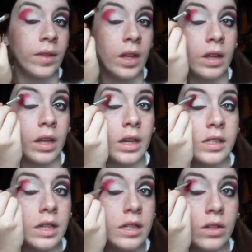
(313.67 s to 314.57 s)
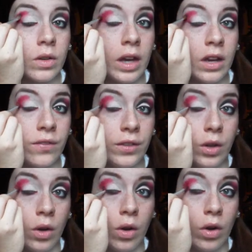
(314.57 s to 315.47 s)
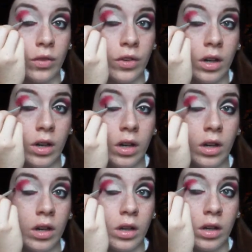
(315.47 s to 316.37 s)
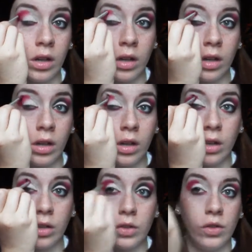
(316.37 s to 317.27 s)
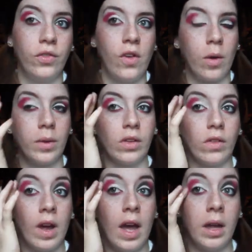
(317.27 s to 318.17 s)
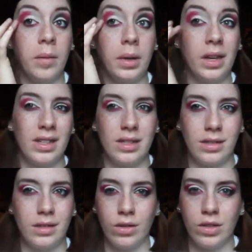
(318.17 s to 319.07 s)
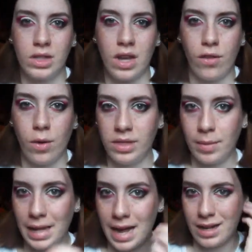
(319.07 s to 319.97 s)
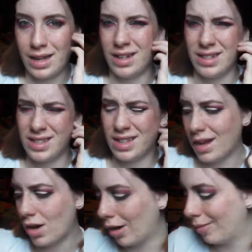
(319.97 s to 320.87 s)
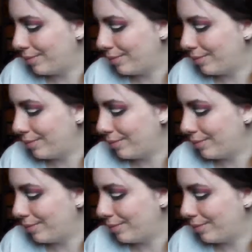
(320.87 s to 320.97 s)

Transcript: And like I said, it's okay if you go over too far with the red because you can just cover it with the black and it's not that hard.